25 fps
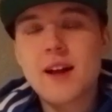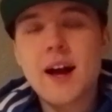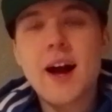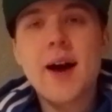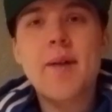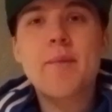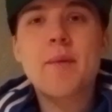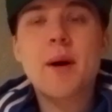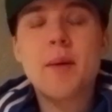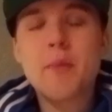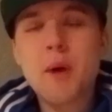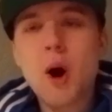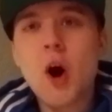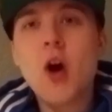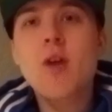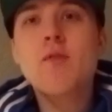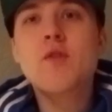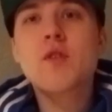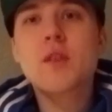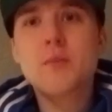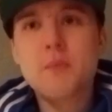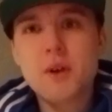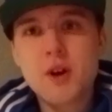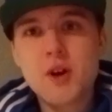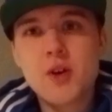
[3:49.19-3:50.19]
I'm
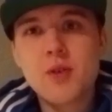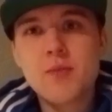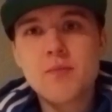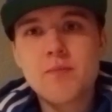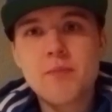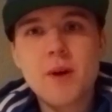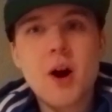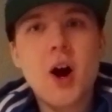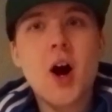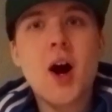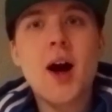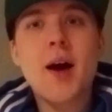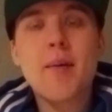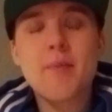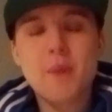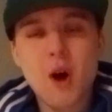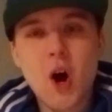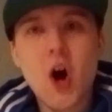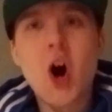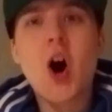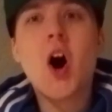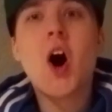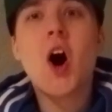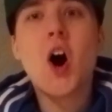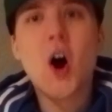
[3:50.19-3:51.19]
over the moon. I am
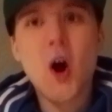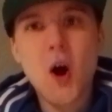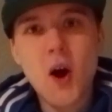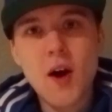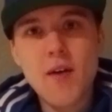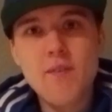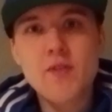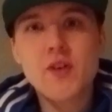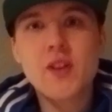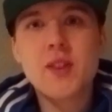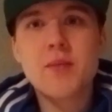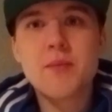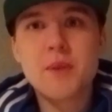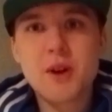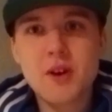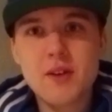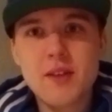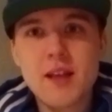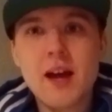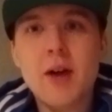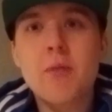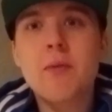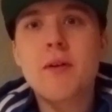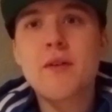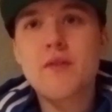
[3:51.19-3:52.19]
over the moon
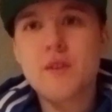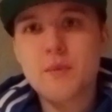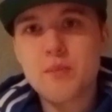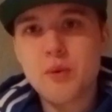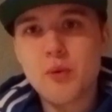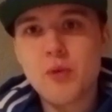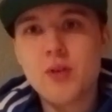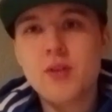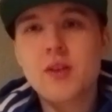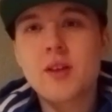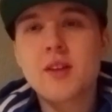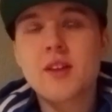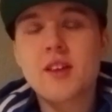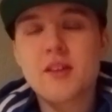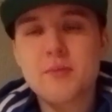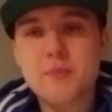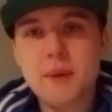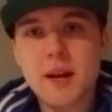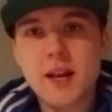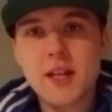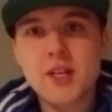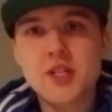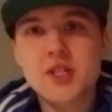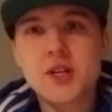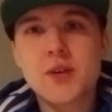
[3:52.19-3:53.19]
that we've appointed this
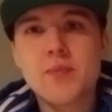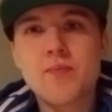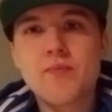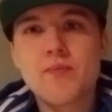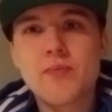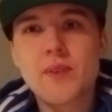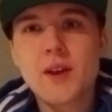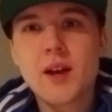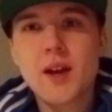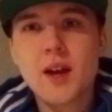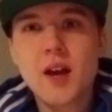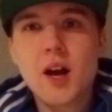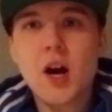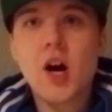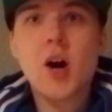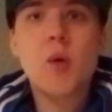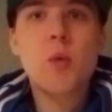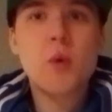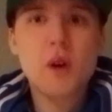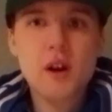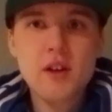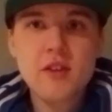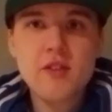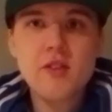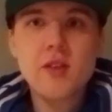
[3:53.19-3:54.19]
manager. I
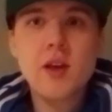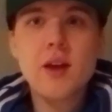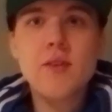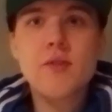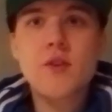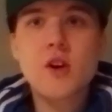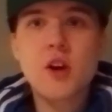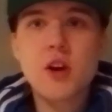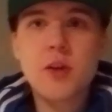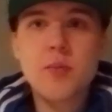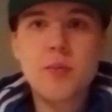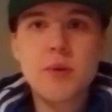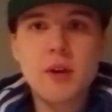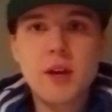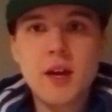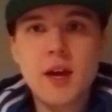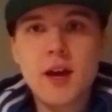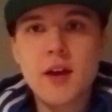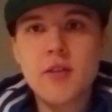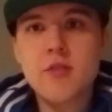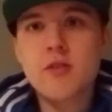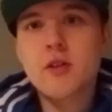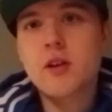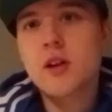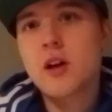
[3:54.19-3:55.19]
wanted Steve Cooper,
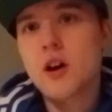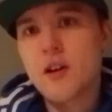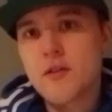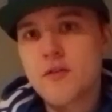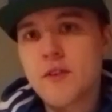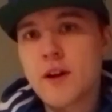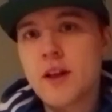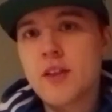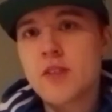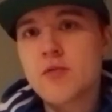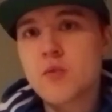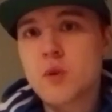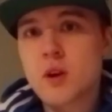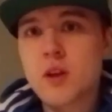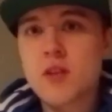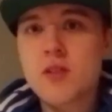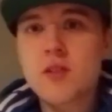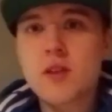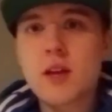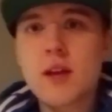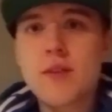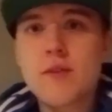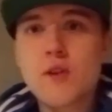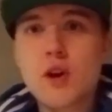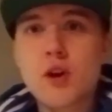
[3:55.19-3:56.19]
yes. So a lot of fans wanted
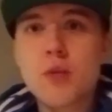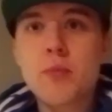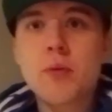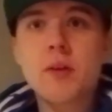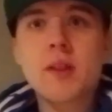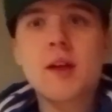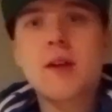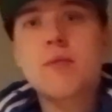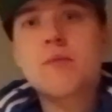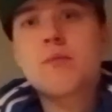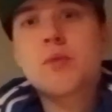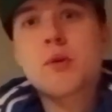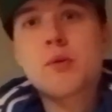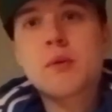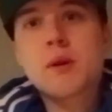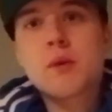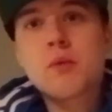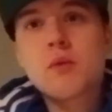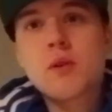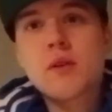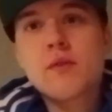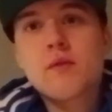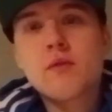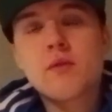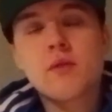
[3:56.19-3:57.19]
Steve Cooper. They probably
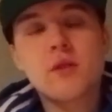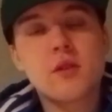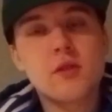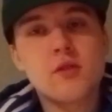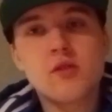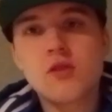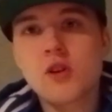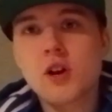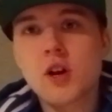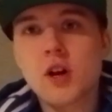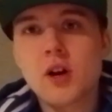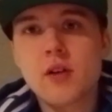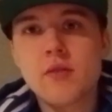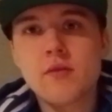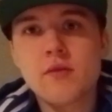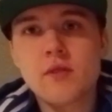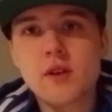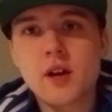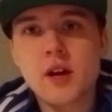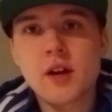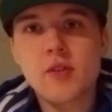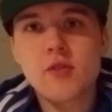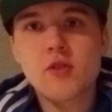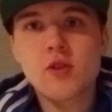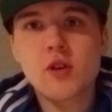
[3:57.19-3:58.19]
would have took
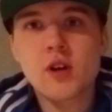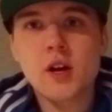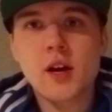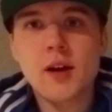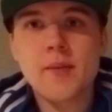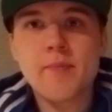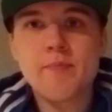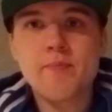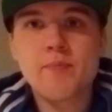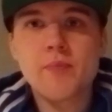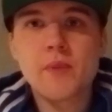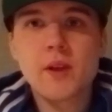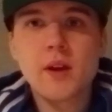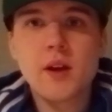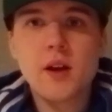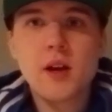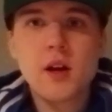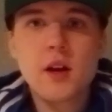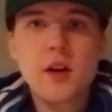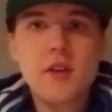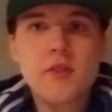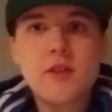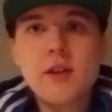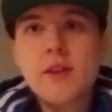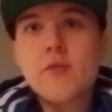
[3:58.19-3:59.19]

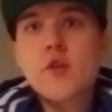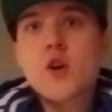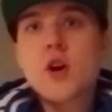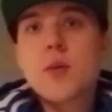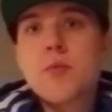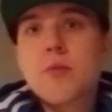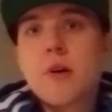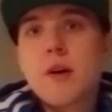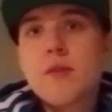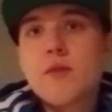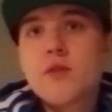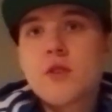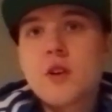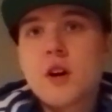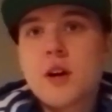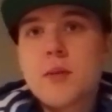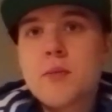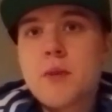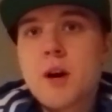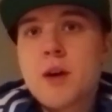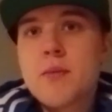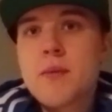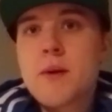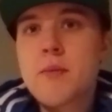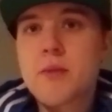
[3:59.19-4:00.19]
Steve Cooper over Tony
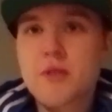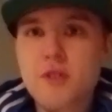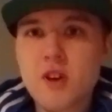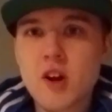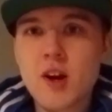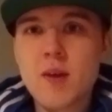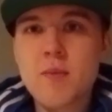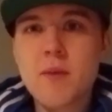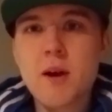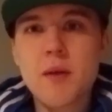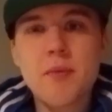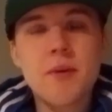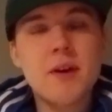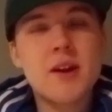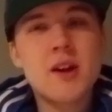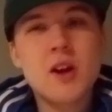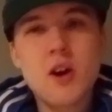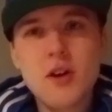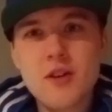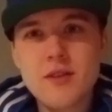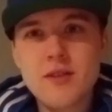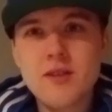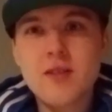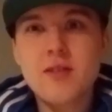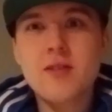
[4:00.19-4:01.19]
Mowbray. But Tony Mowbray
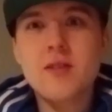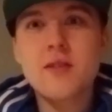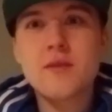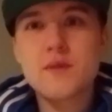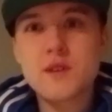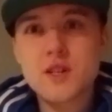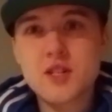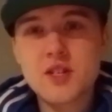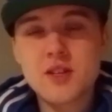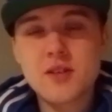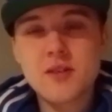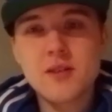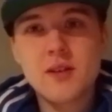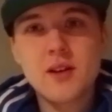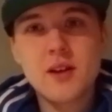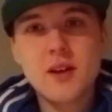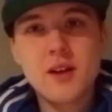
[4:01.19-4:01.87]
knows this division.